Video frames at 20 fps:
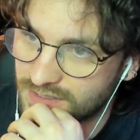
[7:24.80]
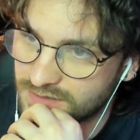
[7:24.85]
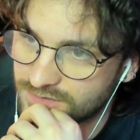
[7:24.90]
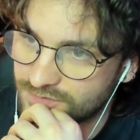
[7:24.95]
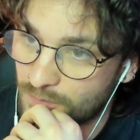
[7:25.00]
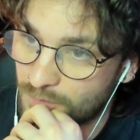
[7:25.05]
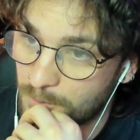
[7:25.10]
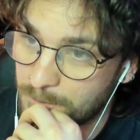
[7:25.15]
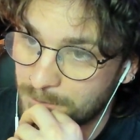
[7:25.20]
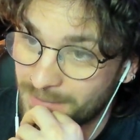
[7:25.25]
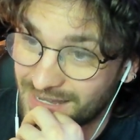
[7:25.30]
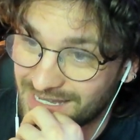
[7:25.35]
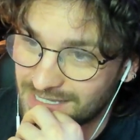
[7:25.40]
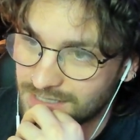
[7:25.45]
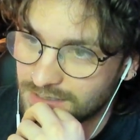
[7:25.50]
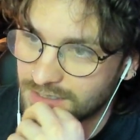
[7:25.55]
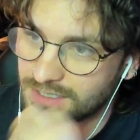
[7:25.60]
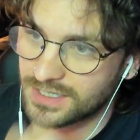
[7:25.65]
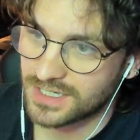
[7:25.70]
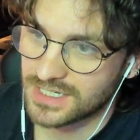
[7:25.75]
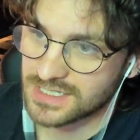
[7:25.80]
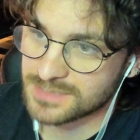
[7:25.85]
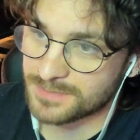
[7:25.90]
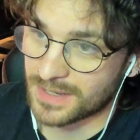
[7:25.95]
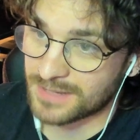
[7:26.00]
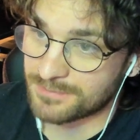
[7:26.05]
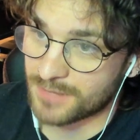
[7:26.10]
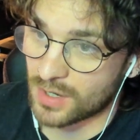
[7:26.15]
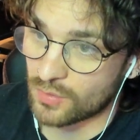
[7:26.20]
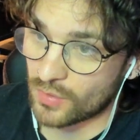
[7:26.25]
for me is
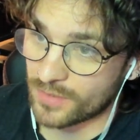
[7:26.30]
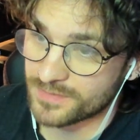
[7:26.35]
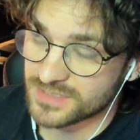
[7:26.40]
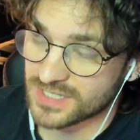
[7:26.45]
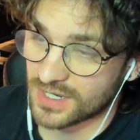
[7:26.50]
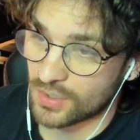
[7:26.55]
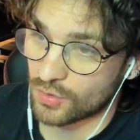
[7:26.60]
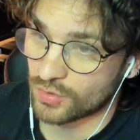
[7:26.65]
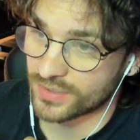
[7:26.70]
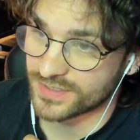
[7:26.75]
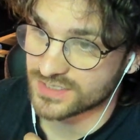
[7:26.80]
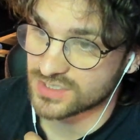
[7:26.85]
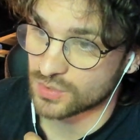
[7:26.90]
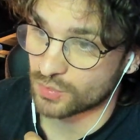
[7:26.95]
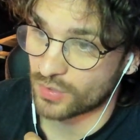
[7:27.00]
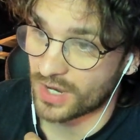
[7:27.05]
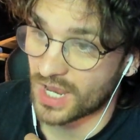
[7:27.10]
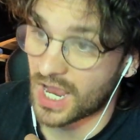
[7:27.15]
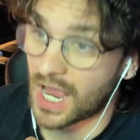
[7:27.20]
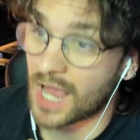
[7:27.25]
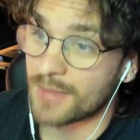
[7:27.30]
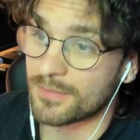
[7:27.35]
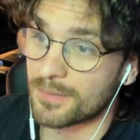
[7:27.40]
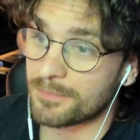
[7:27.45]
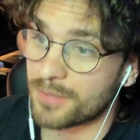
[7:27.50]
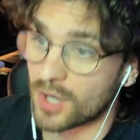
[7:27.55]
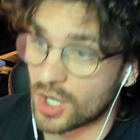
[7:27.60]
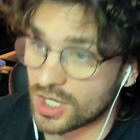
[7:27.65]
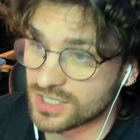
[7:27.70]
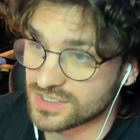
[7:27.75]
make my website audience aware I'm a
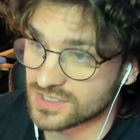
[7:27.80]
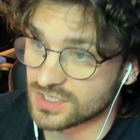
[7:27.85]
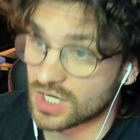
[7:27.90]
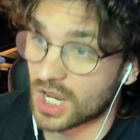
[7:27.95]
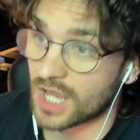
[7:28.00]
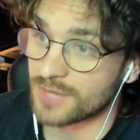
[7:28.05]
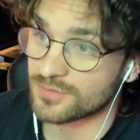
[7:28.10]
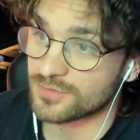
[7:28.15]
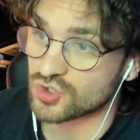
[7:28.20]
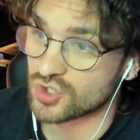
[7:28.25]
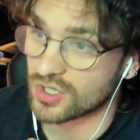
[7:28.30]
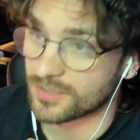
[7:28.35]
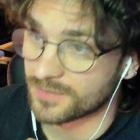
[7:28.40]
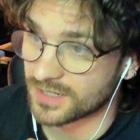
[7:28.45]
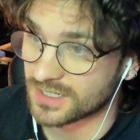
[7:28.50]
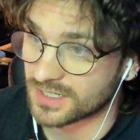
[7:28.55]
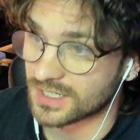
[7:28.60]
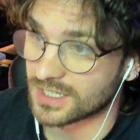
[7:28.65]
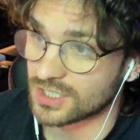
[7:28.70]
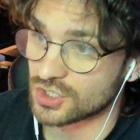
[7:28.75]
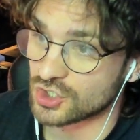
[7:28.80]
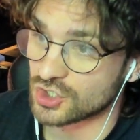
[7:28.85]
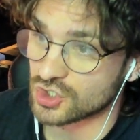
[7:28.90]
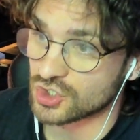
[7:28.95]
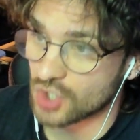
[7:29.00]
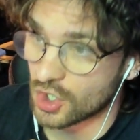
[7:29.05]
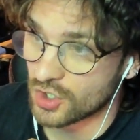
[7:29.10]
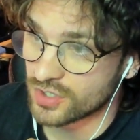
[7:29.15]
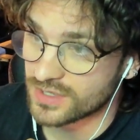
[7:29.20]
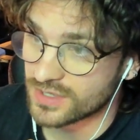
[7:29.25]
person, I'm streaming, and I can
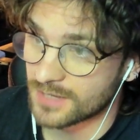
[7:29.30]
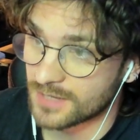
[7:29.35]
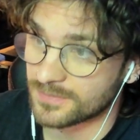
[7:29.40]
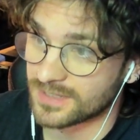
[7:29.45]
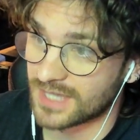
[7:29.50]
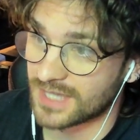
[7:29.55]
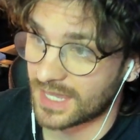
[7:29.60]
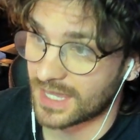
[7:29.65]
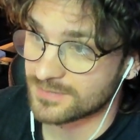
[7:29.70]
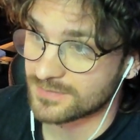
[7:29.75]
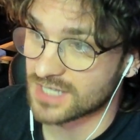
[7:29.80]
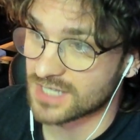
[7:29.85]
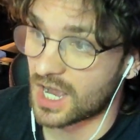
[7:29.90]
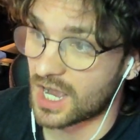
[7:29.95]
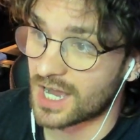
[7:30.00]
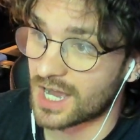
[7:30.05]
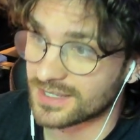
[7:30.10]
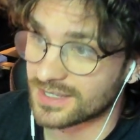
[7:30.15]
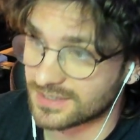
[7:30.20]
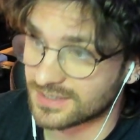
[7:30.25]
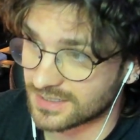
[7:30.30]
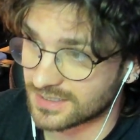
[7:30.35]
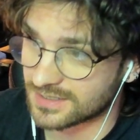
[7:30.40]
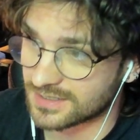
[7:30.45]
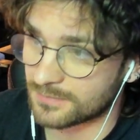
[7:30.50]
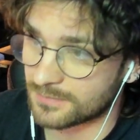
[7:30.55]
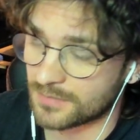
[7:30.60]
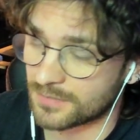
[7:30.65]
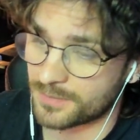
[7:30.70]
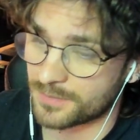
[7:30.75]
show them games that I think
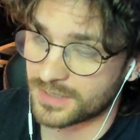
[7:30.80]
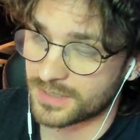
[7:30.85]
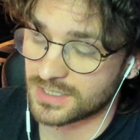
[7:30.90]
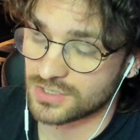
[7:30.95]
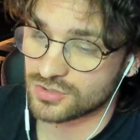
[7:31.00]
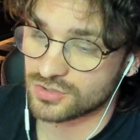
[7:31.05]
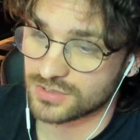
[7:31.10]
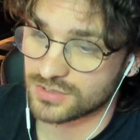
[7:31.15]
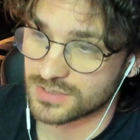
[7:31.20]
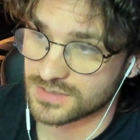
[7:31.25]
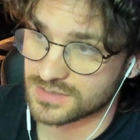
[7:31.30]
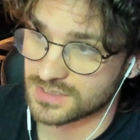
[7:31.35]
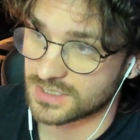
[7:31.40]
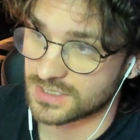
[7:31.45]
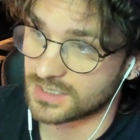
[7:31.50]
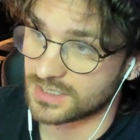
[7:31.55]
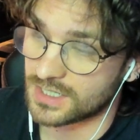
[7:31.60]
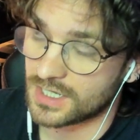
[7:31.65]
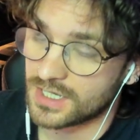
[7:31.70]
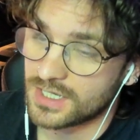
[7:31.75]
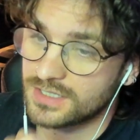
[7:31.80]
that might be interested in.